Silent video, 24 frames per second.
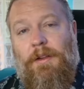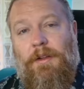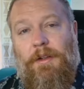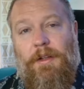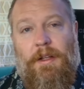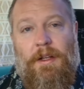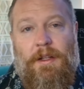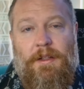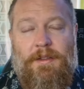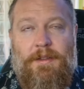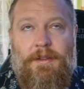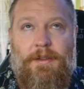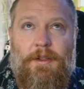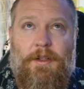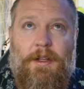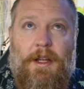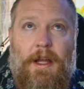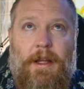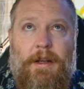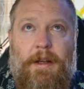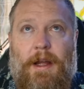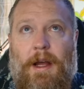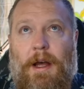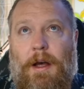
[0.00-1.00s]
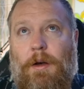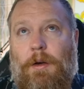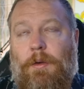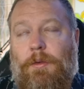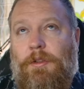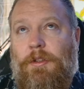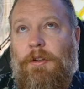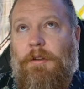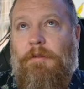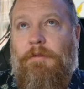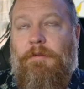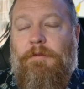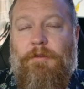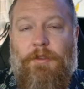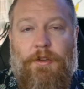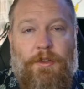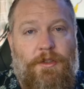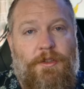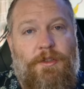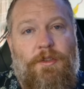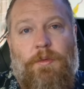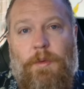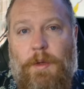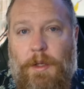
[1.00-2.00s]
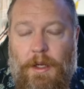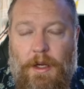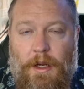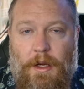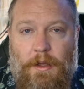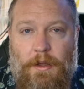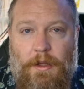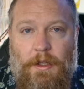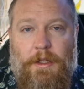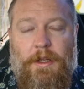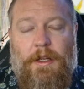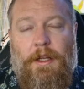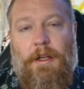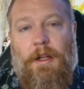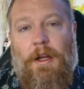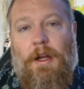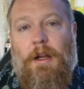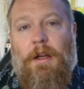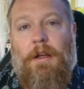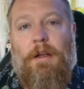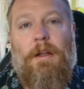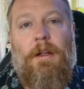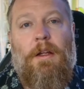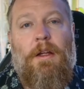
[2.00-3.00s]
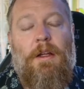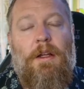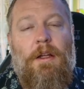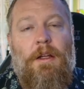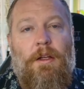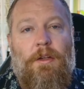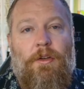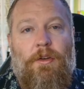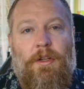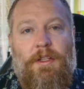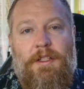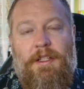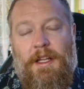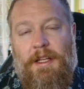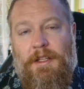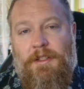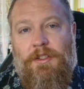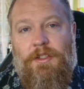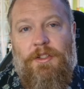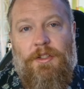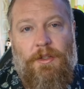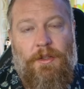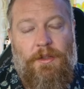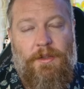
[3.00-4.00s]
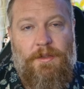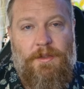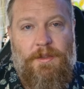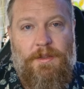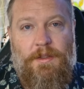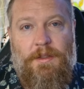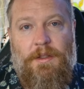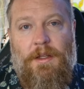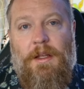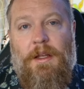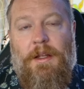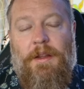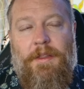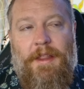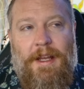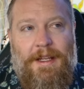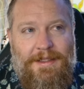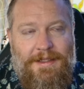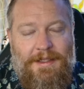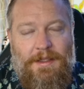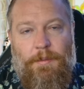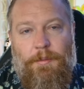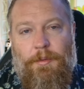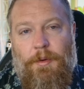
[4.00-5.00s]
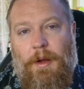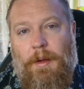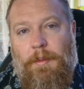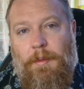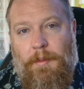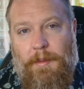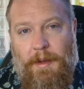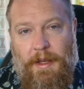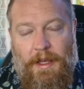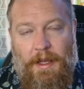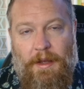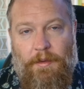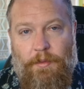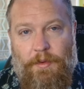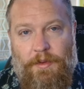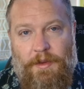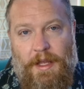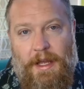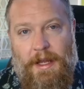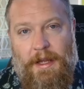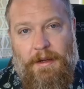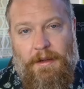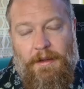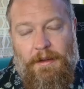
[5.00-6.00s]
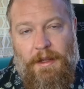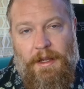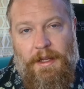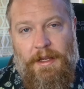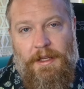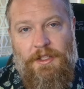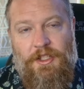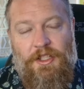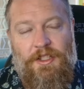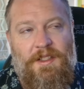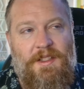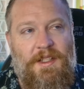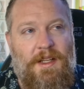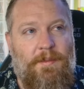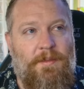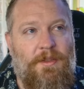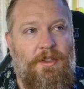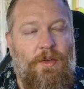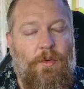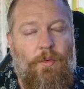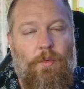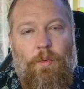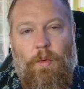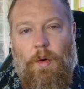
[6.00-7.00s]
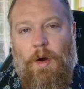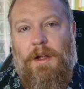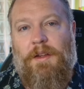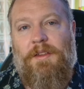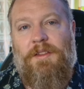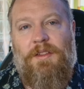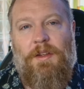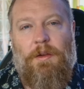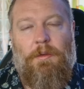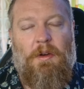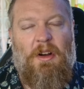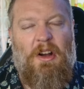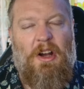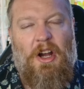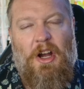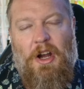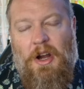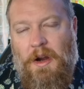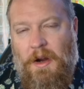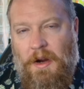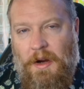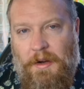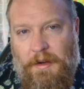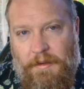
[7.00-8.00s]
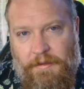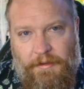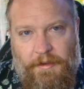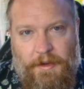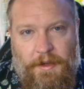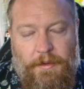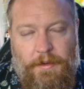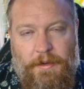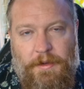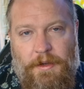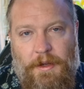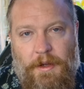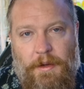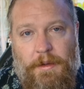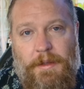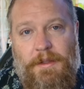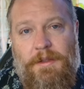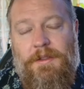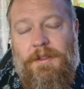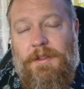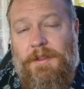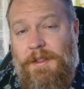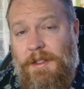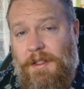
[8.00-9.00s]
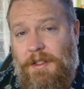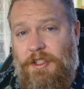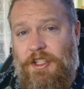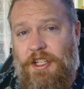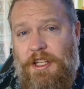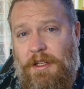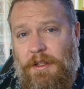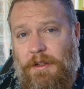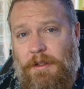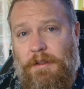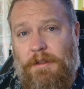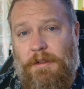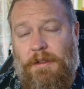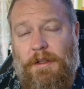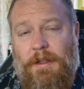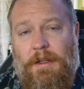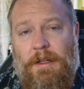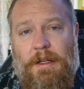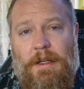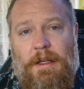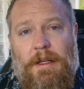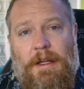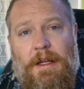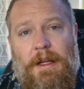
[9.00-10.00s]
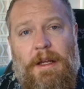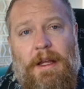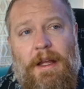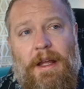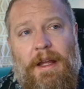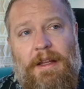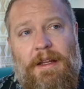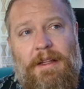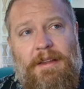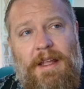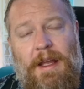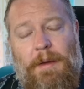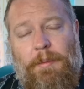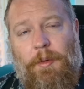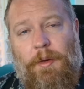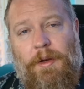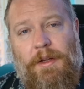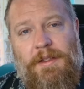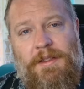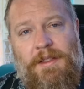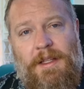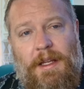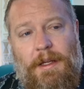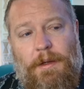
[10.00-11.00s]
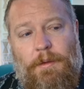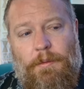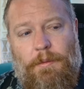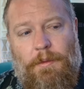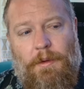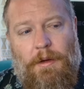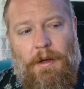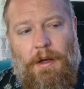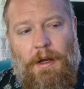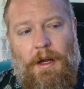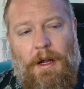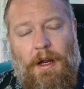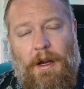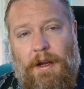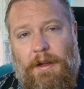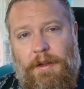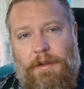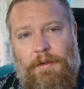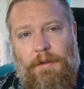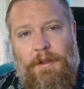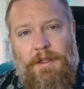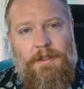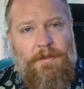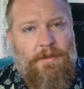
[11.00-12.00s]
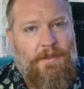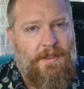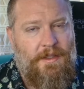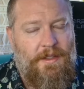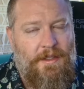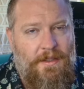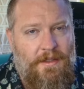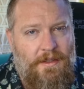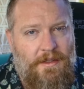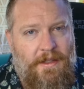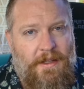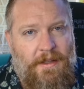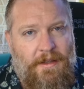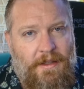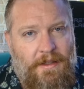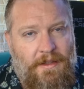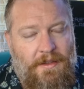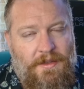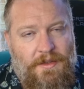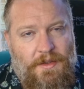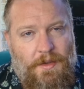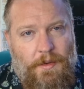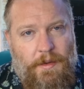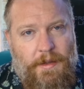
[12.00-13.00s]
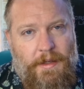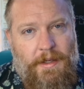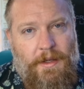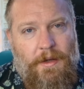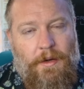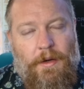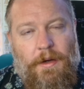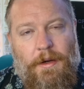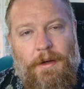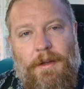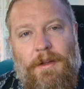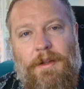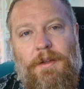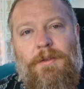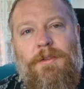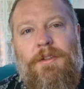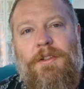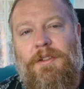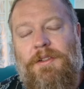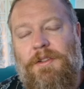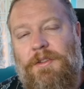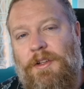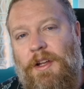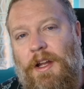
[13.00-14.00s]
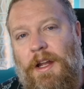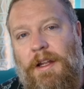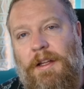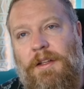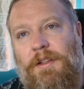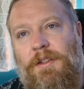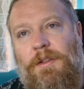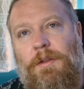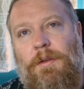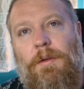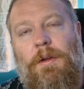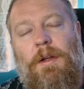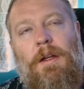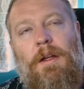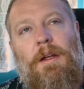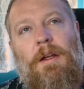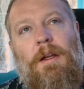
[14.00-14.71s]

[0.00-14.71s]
look at us. Look at how diverse we are. Look at our credentials. That's the problem I have with The Acolyte. It just seems to want so hard for you to notice, just like She-Hulk. And at that point, it's like, are you interested in telling a story? Or are you just trying to,